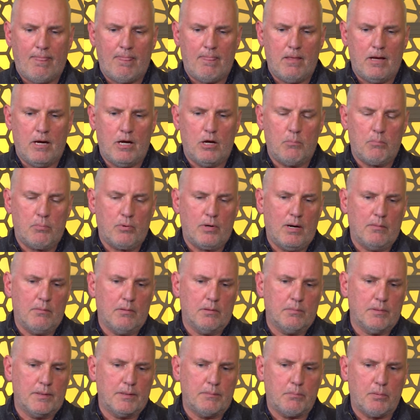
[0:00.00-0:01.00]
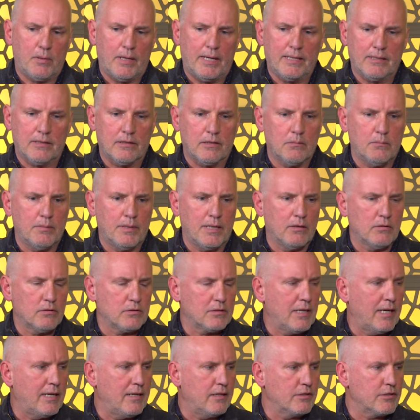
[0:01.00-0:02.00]
uh, probably play a little bit
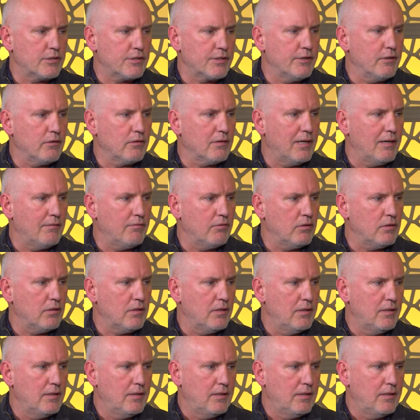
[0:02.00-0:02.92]
outside our skill level